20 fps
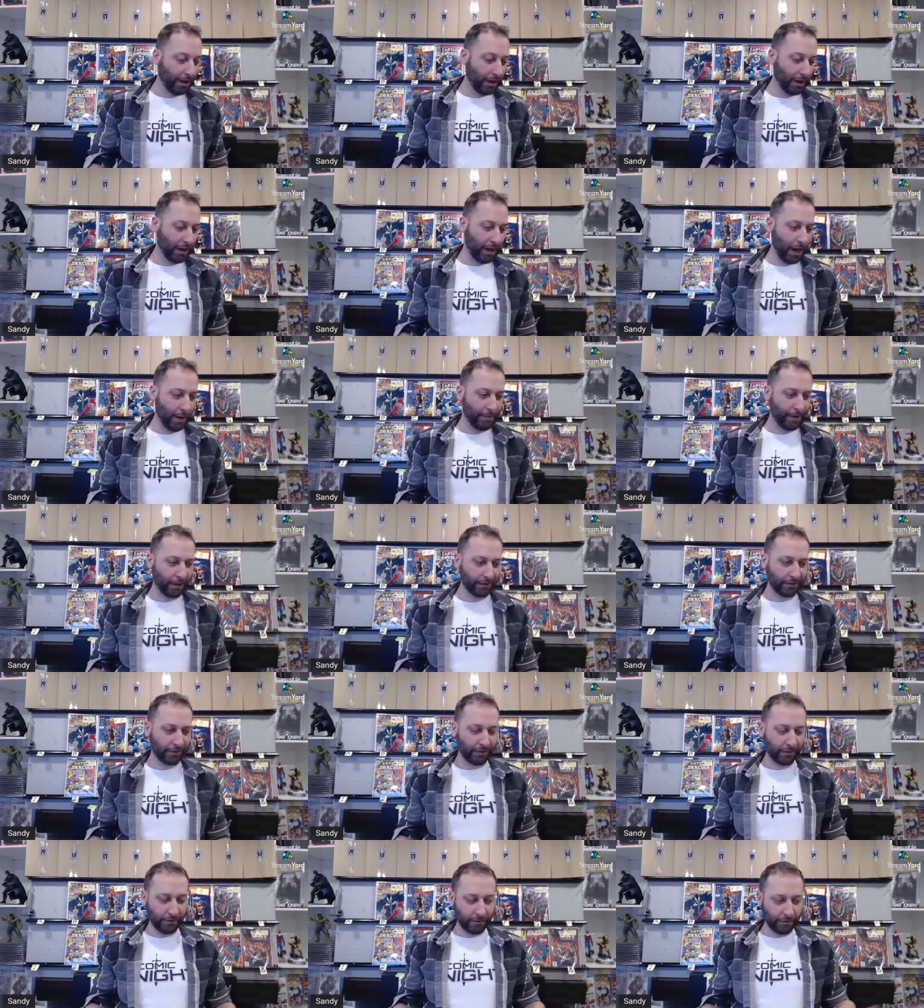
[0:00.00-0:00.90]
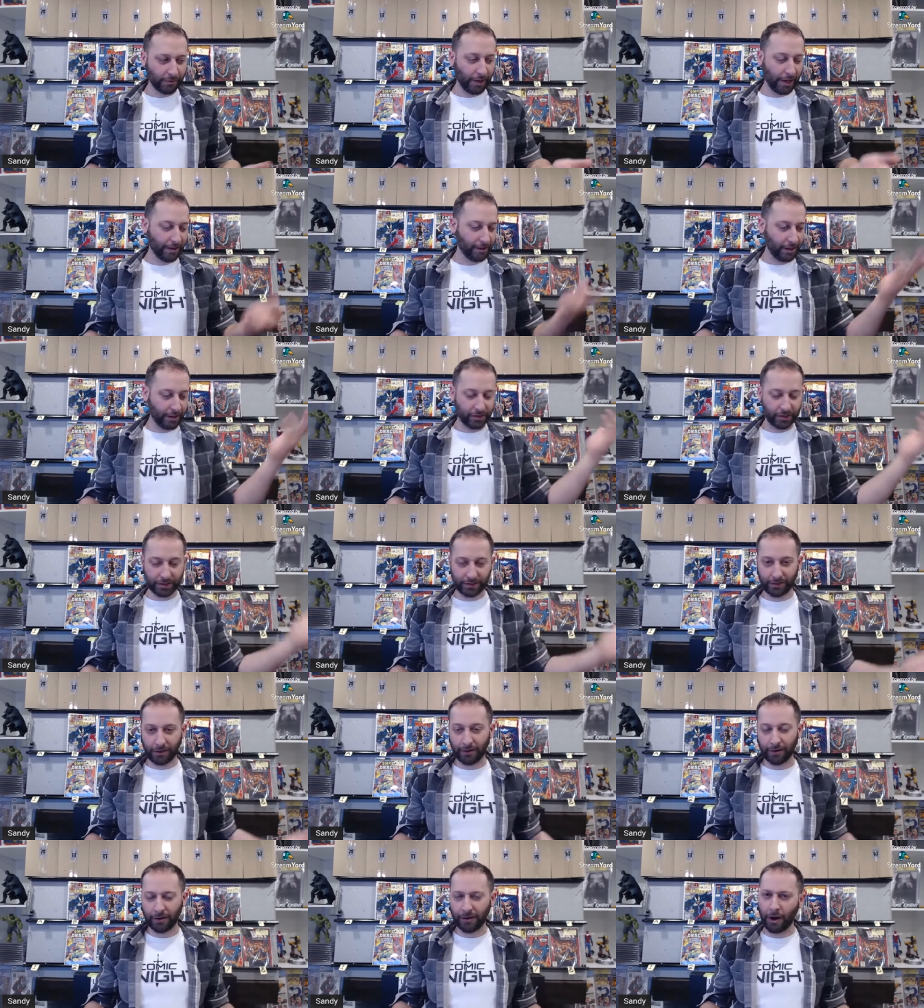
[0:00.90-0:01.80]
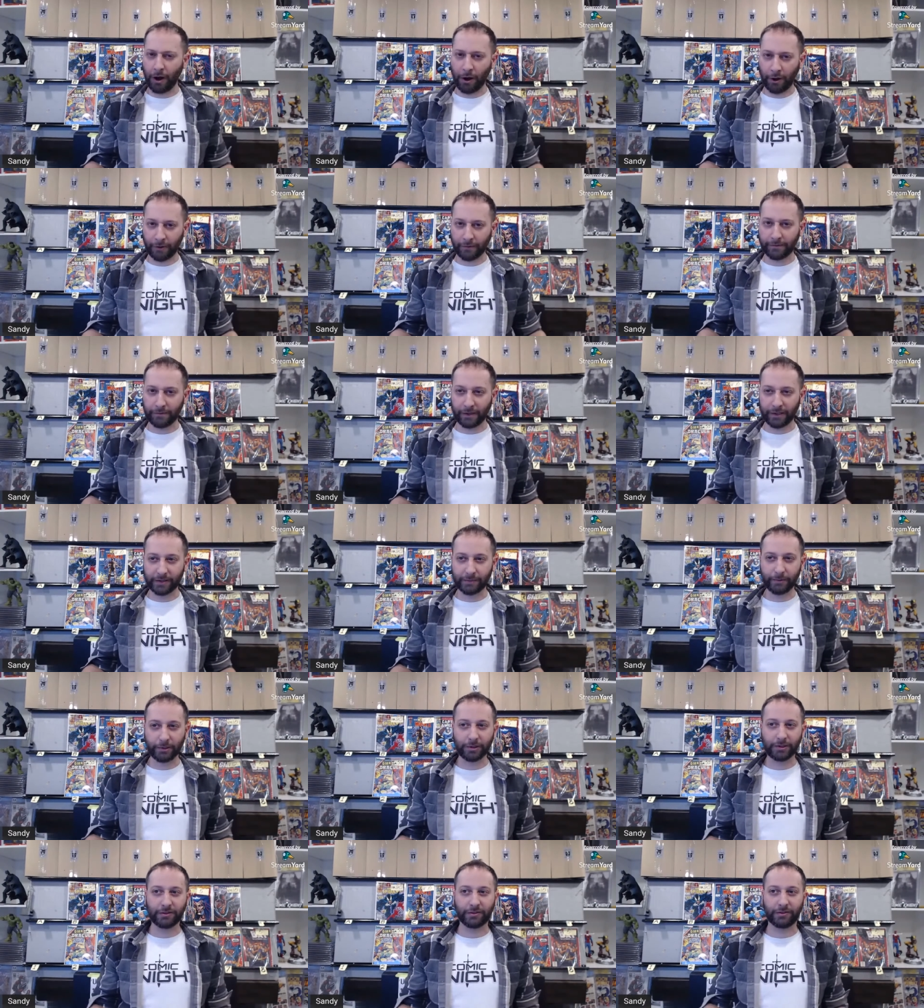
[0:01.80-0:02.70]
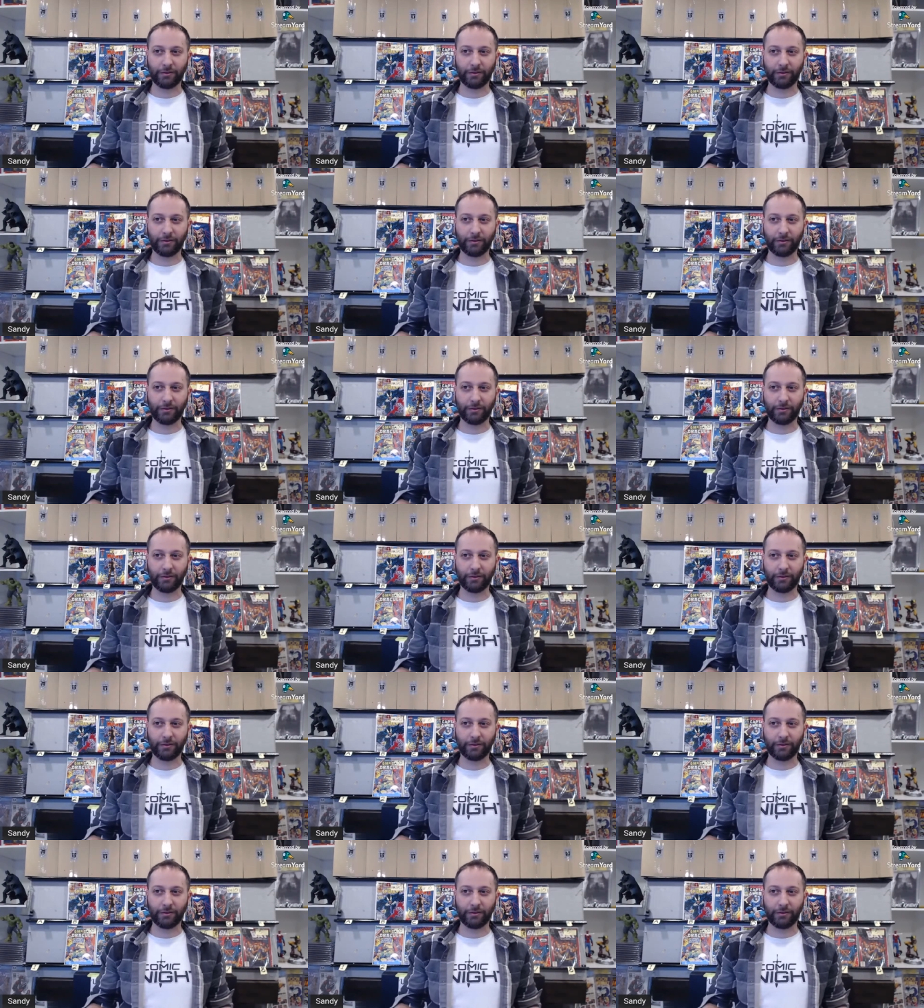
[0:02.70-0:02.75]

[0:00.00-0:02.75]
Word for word: Uh, I'm not too, I, I, just started on Facebook,